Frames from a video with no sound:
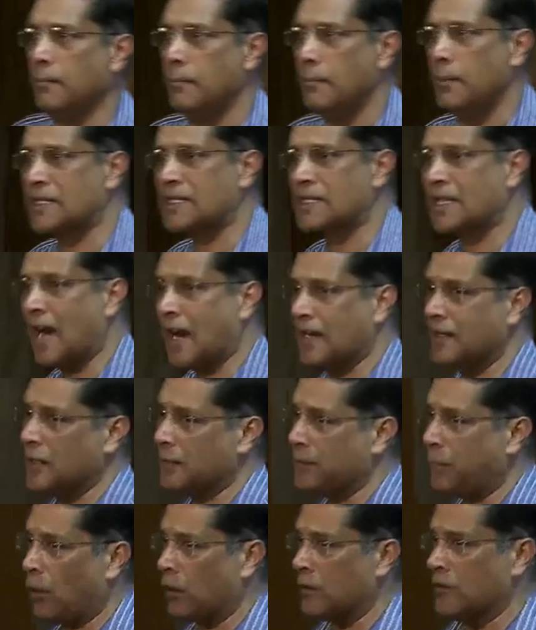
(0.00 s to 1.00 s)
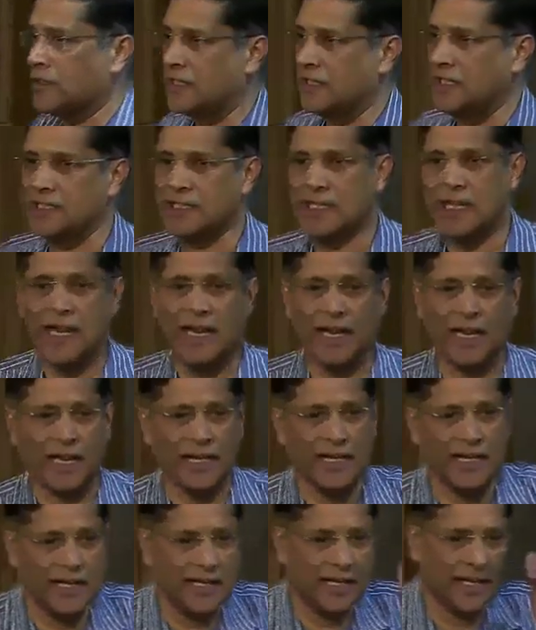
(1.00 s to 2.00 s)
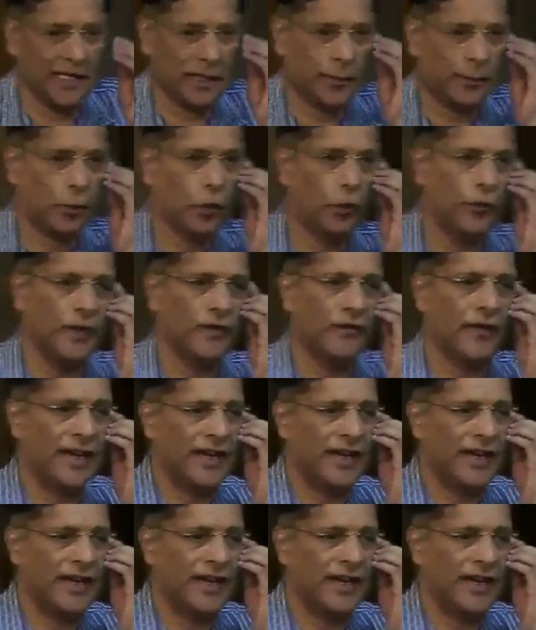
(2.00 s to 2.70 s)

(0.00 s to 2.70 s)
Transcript: misguided policies in India is proving